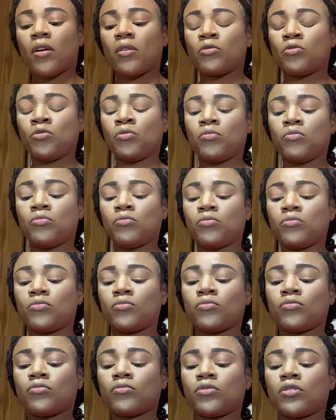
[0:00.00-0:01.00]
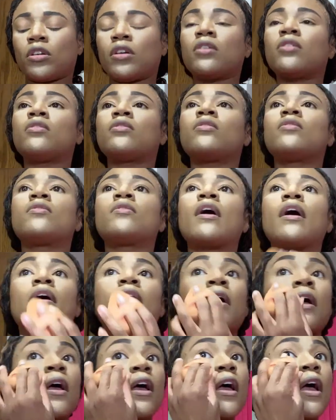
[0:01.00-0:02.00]
Ooh, yeah, okay.
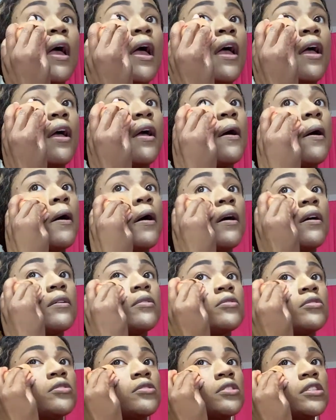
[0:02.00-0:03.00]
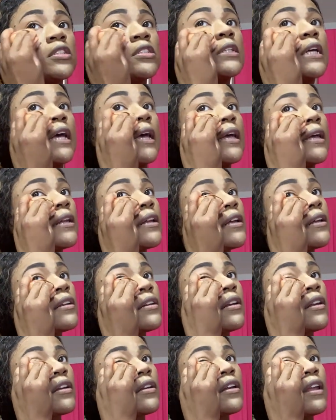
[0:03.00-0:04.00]
And she said he
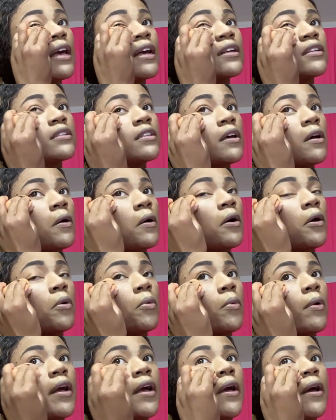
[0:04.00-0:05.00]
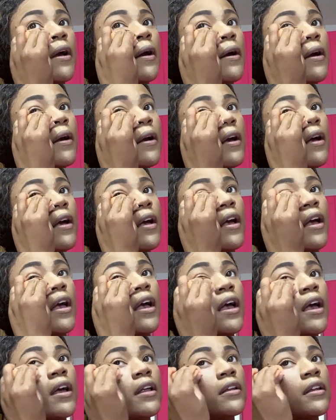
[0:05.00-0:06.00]
didn't like tell her where,
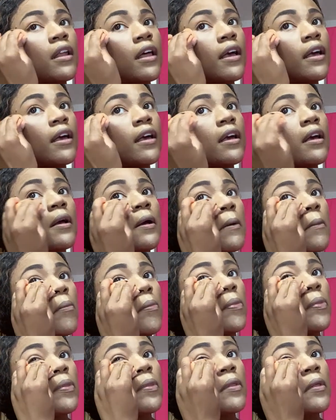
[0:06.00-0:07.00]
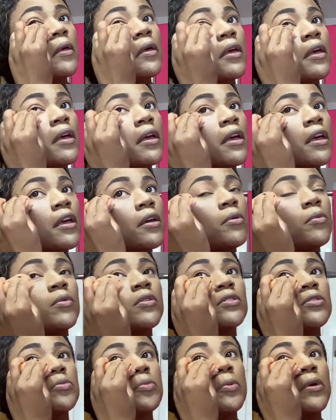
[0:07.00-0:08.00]
and like he
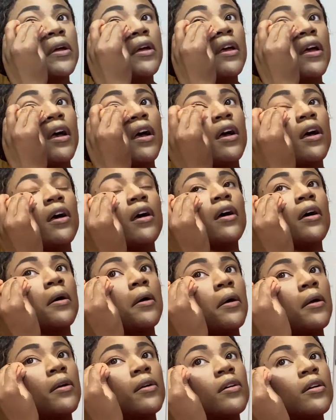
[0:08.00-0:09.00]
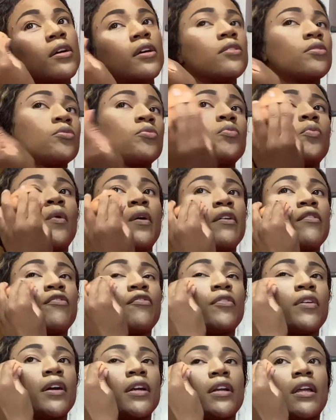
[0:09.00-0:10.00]
was with his one
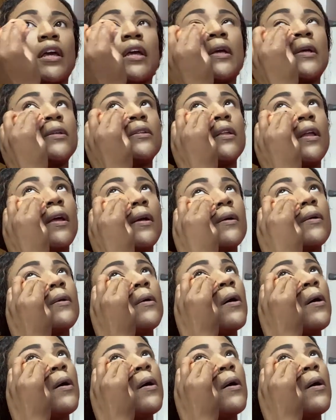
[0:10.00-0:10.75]
friend that he's like